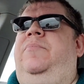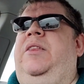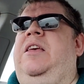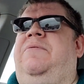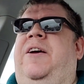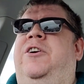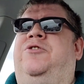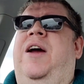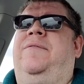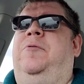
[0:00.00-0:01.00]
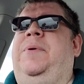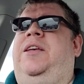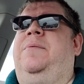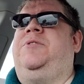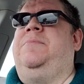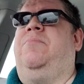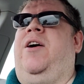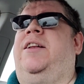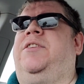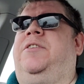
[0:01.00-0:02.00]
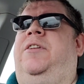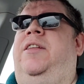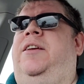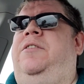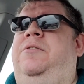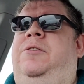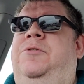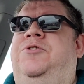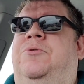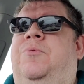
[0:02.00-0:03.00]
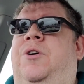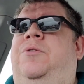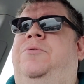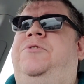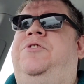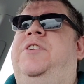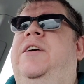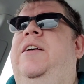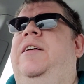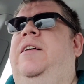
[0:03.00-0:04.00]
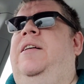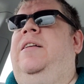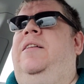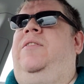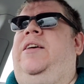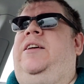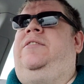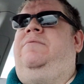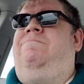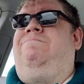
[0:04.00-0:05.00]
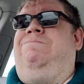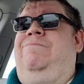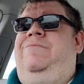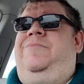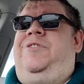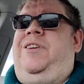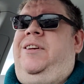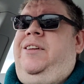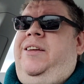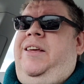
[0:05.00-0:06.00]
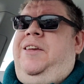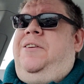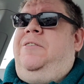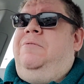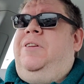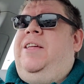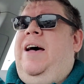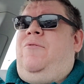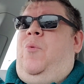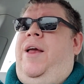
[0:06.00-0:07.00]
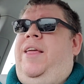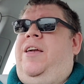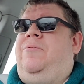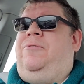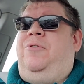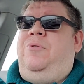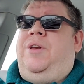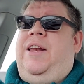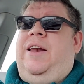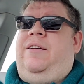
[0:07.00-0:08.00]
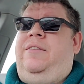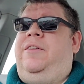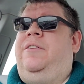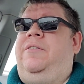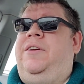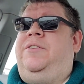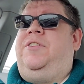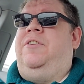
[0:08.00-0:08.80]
If air travel becomes impractical and you lose your roads, then suddenly you don't really have a way to get food into